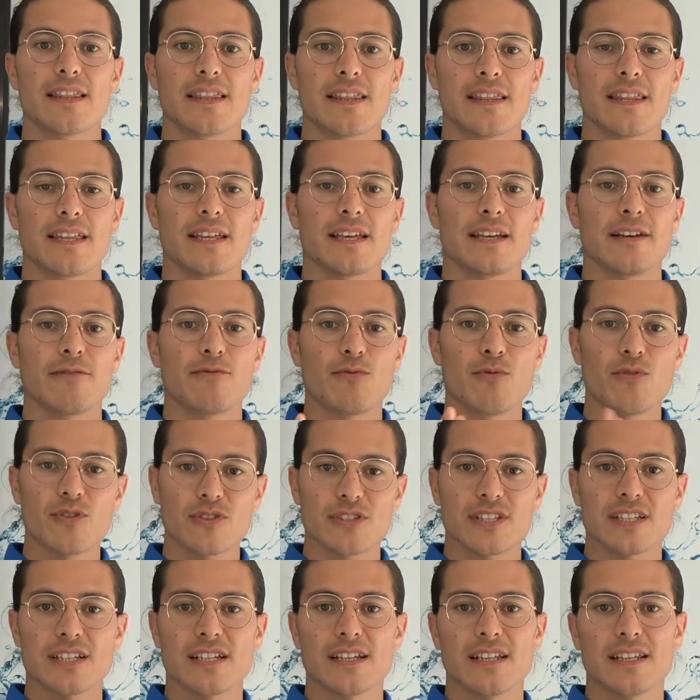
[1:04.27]
the
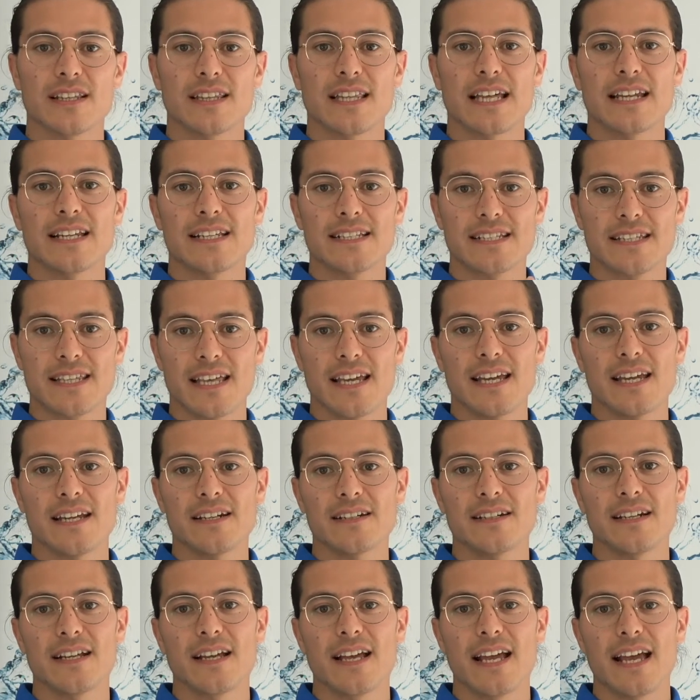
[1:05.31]
water that is
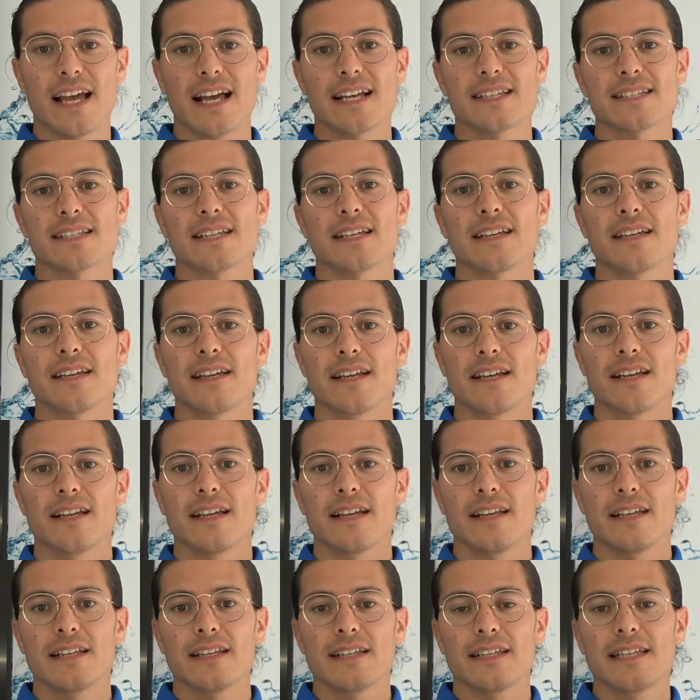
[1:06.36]
there has a
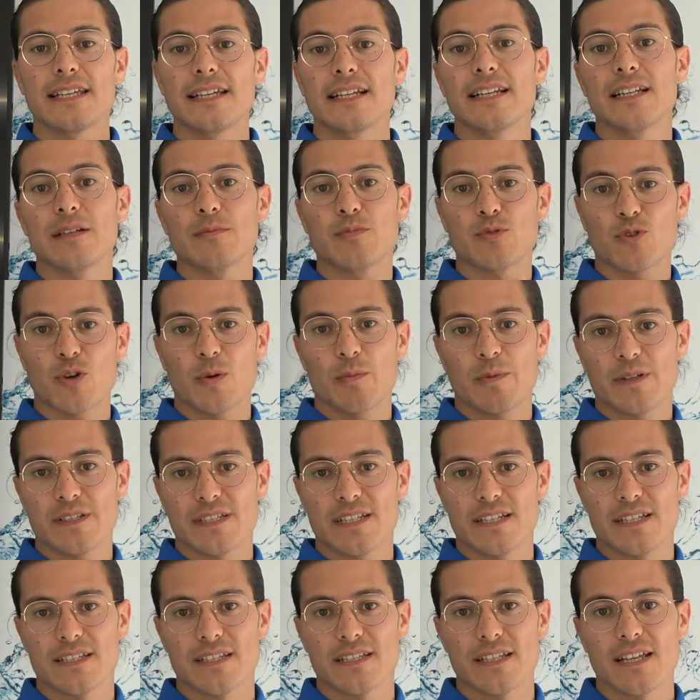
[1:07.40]
healing
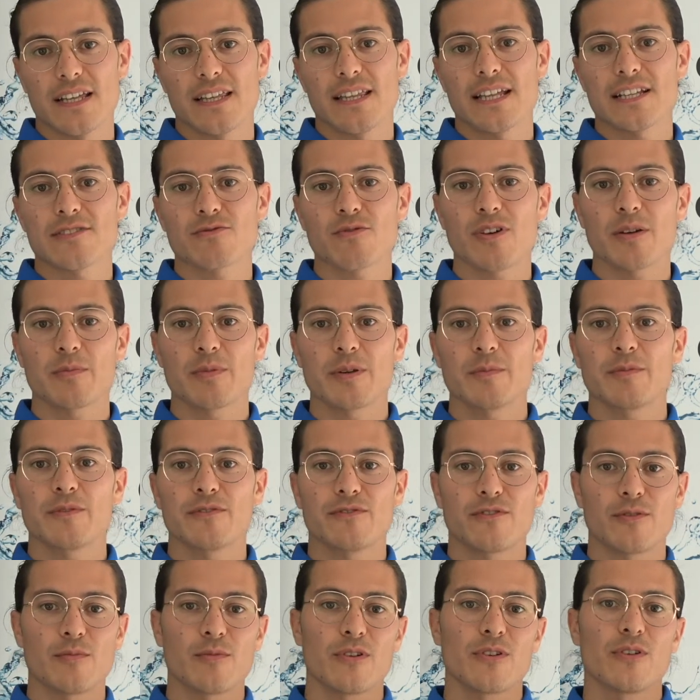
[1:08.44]
properties. That's why people
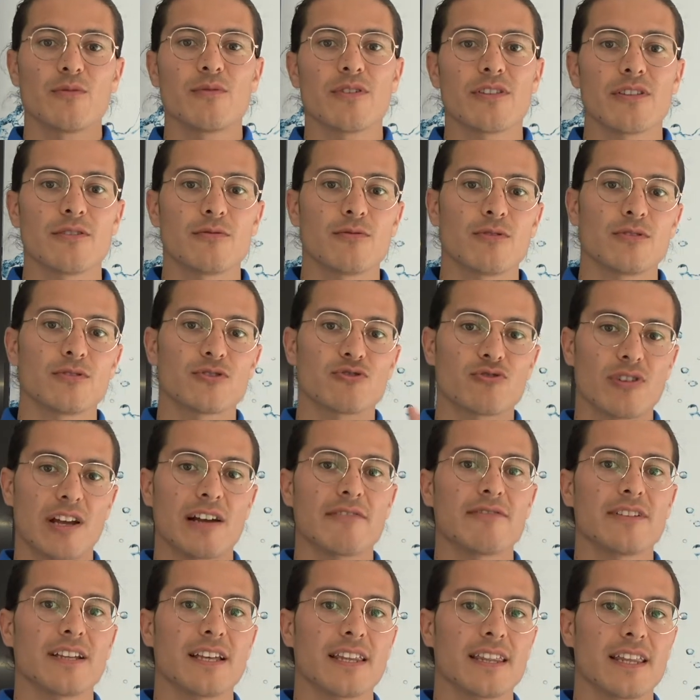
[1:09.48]
from all over the world
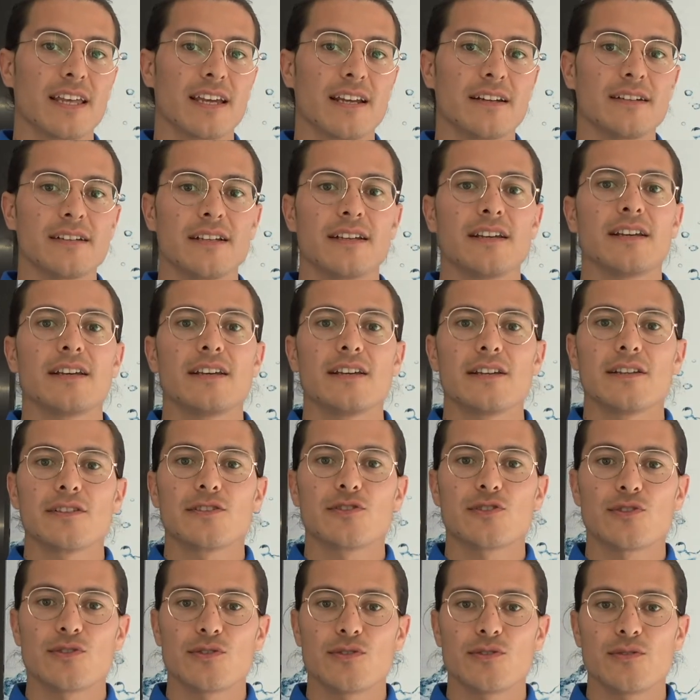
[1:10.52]
traveling there
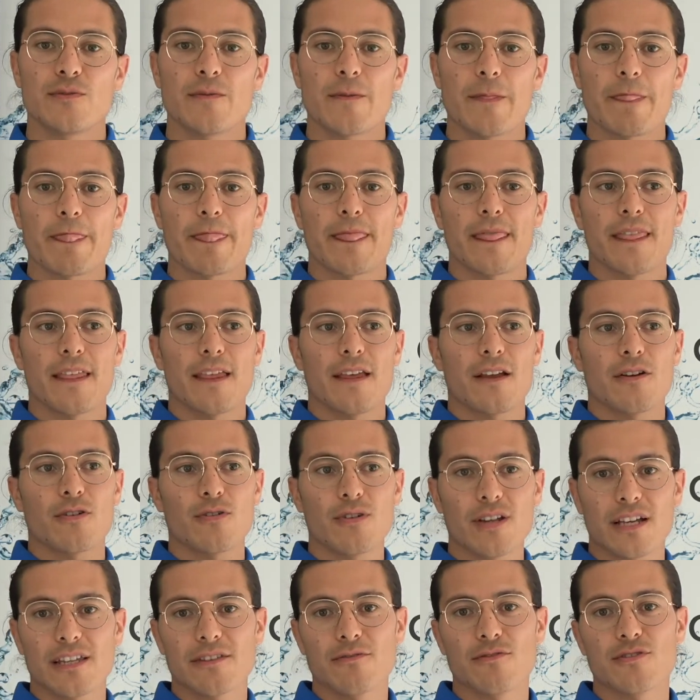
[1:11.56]
to
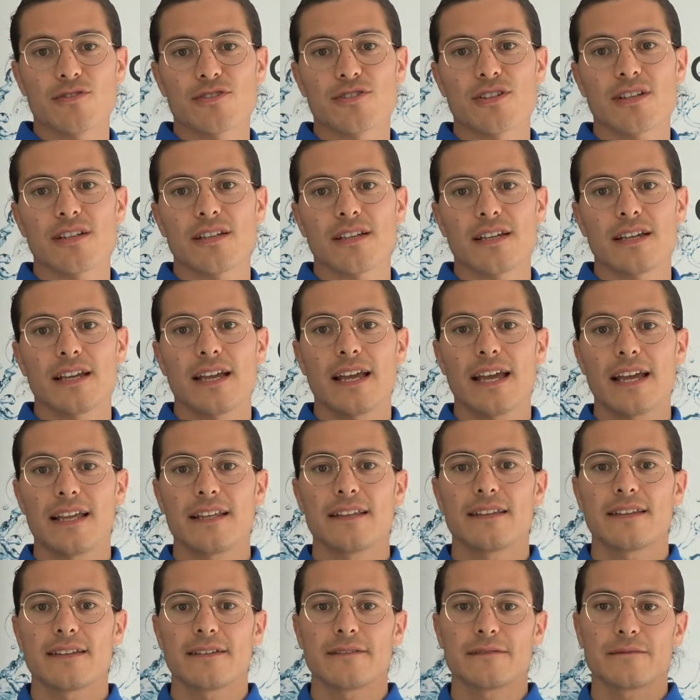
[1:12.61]
collect water
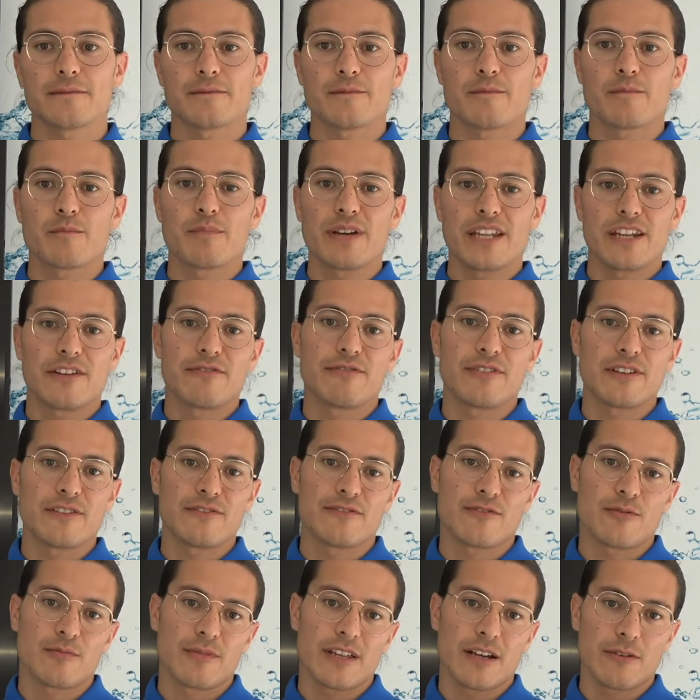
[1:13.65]
and benefit
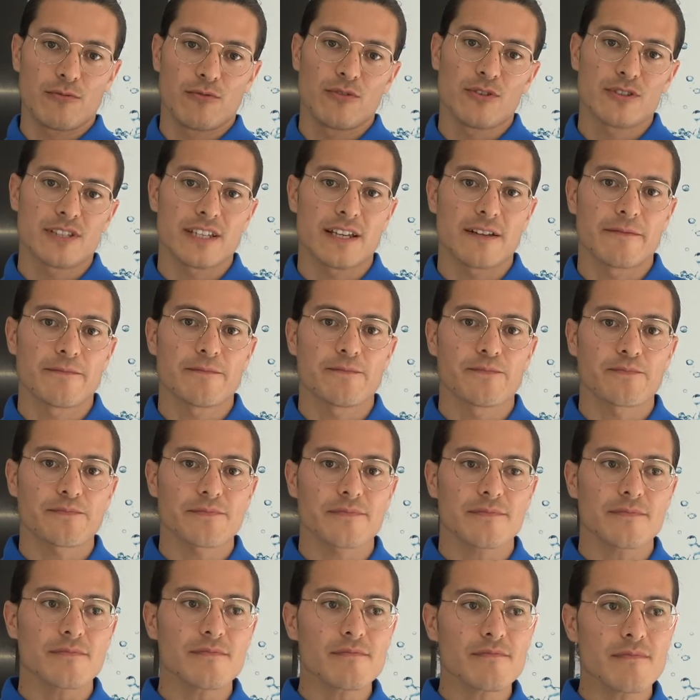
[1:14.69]
from that water.
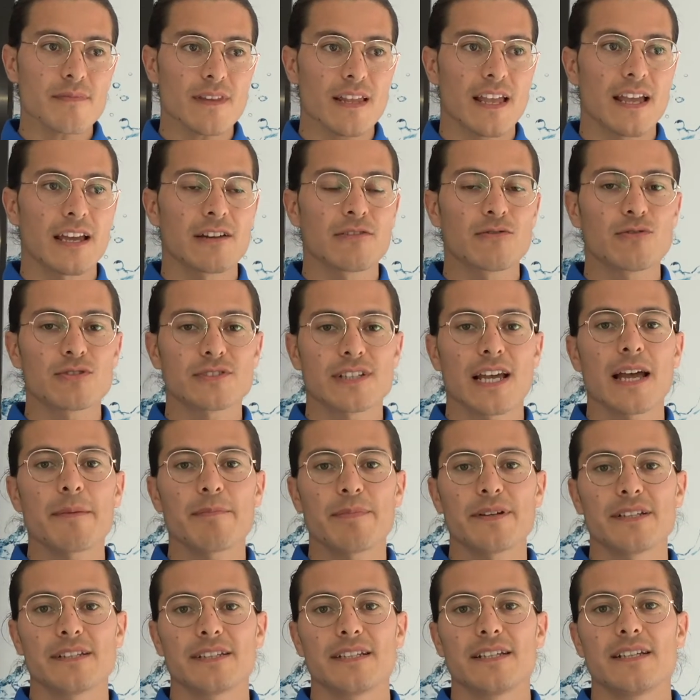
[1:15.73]
And what
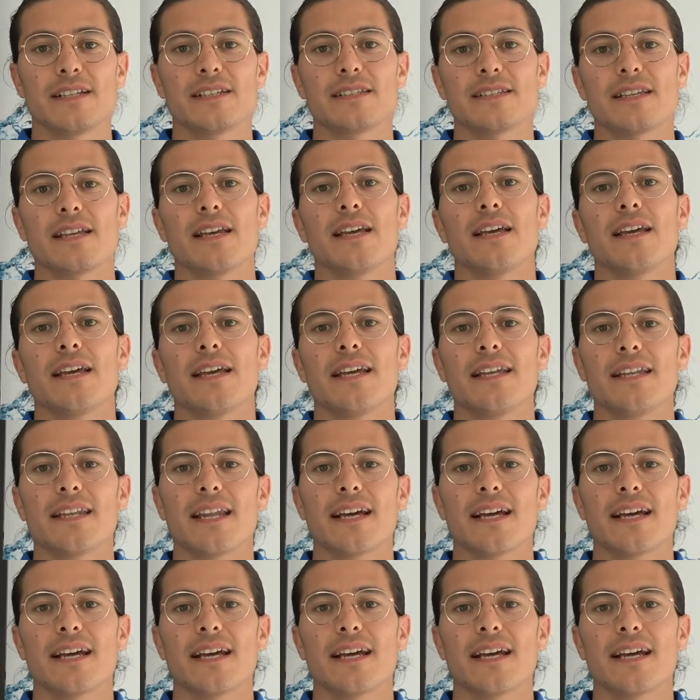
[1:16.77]
happened is in